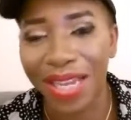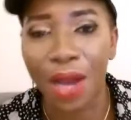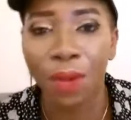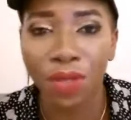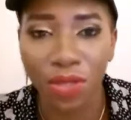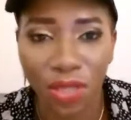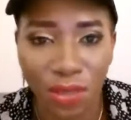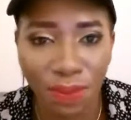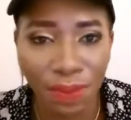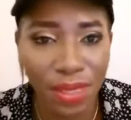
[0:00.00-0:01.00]
Like I was
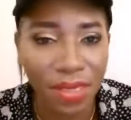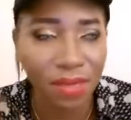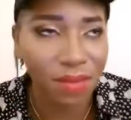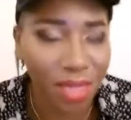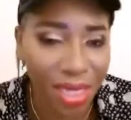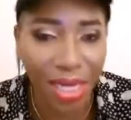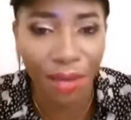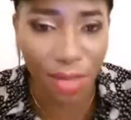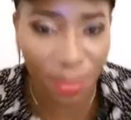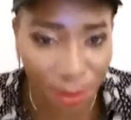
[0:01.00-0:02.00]
just being
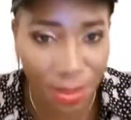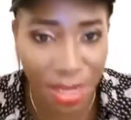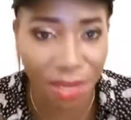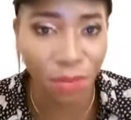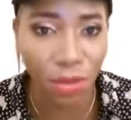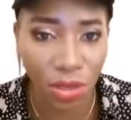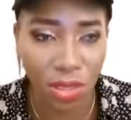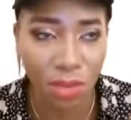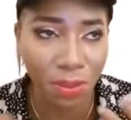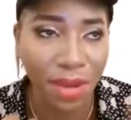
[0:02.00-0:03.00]
clouded by my
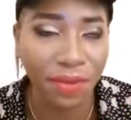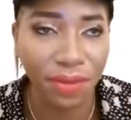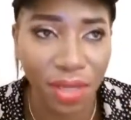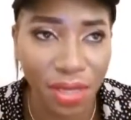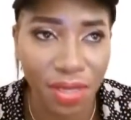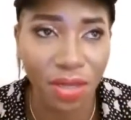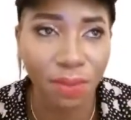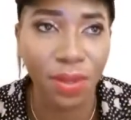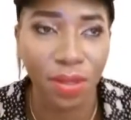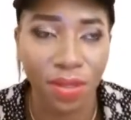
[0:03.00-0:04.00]
emotions, by my feelings,
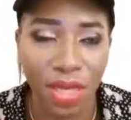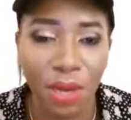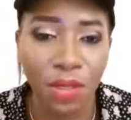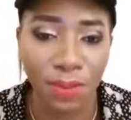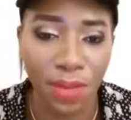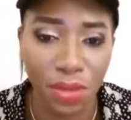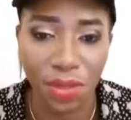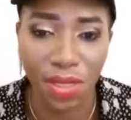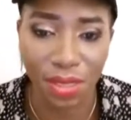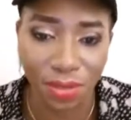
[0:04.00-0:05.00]
not because I was being
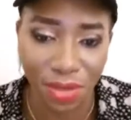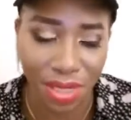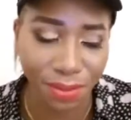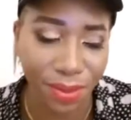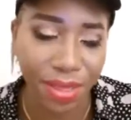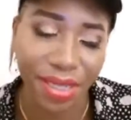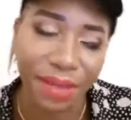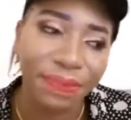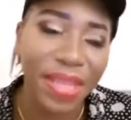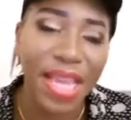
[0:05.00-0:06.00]
treated right, but
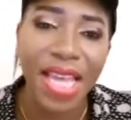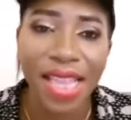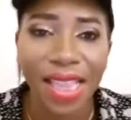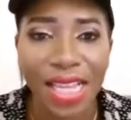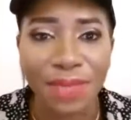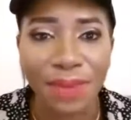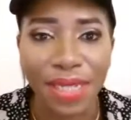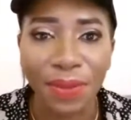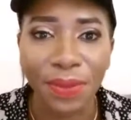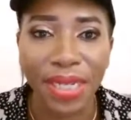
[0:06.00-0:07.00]
then that's
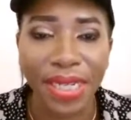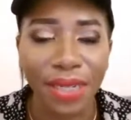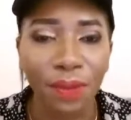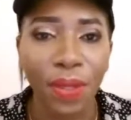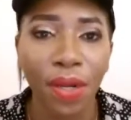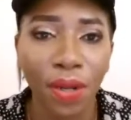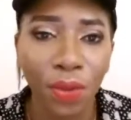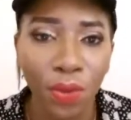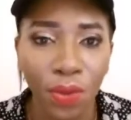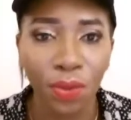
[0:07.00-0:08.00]
by the way we
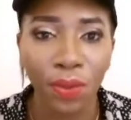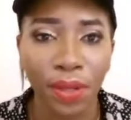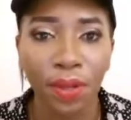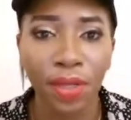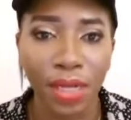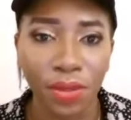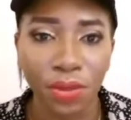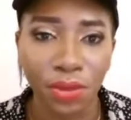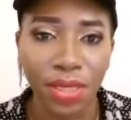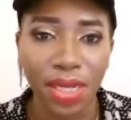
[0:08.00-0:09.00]
all grew, we all
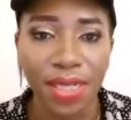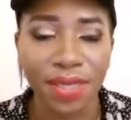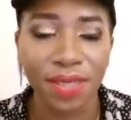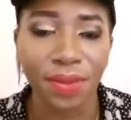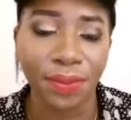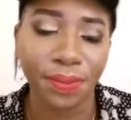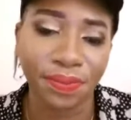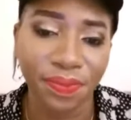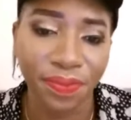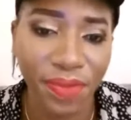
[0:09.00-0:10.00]
outgrow that, so
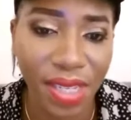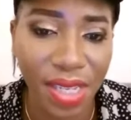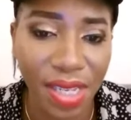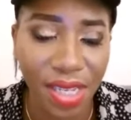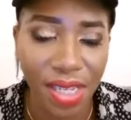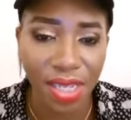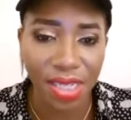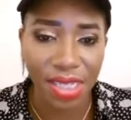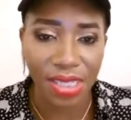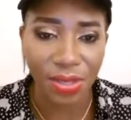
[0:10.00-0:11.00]

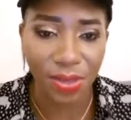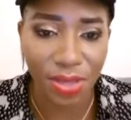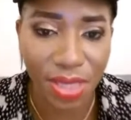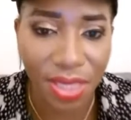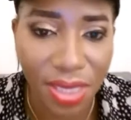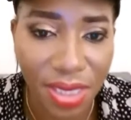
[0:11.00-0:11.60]
it's good.